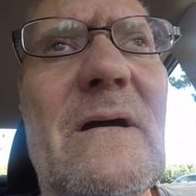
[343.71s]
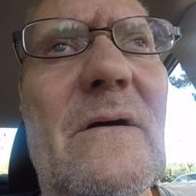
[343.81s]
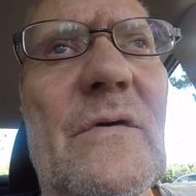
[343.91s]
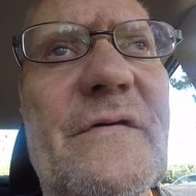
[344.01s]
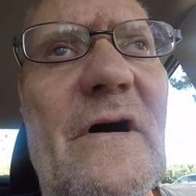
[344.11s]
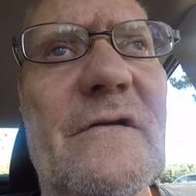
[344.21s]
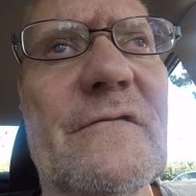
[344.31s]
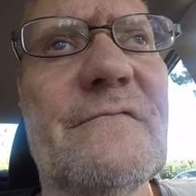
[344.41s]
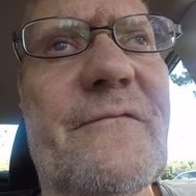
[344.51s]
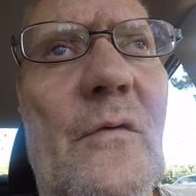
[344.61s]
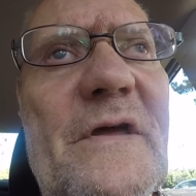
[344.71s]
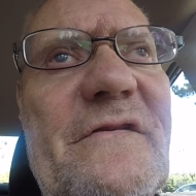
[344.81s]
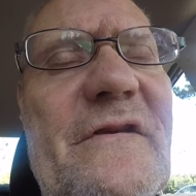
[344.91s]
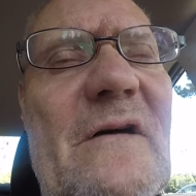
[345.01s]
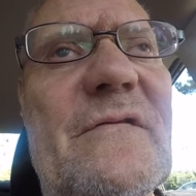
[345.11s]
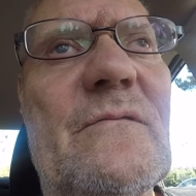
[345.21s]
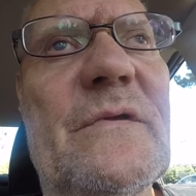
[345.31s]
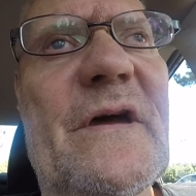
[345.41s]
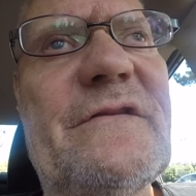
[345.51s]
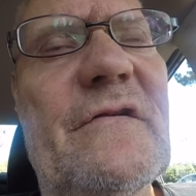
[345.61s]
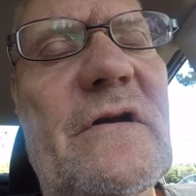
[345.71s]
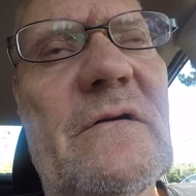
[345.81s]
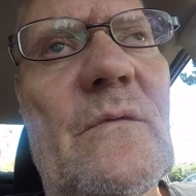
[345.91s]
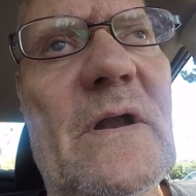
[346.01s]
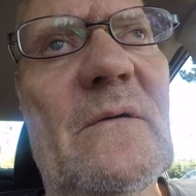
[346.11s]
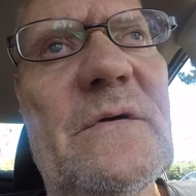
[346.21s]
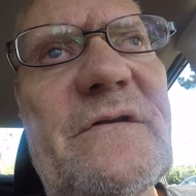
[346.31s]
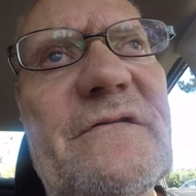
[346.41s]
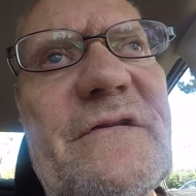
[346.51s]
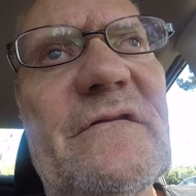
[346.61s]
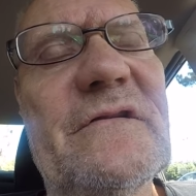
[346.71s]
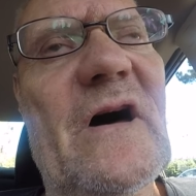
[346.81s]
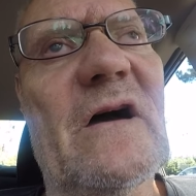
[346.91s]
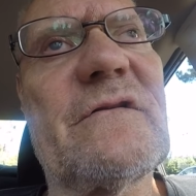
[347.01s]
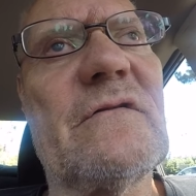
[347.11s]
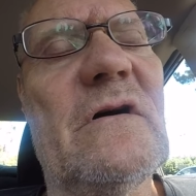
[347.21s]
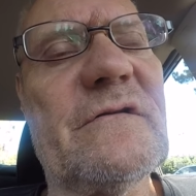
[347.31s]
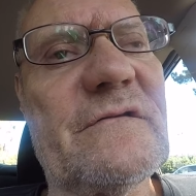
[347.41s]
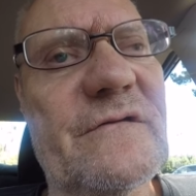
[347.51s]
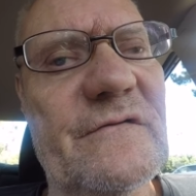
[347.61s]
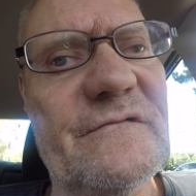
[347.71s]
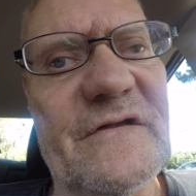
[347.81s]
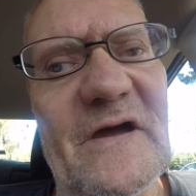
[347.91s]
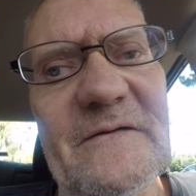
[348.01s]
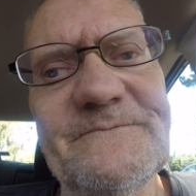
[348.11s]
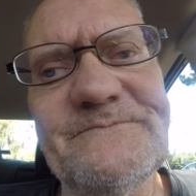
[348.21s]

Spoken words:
was 147 when they took it when I went to see the doctor on Tuesday.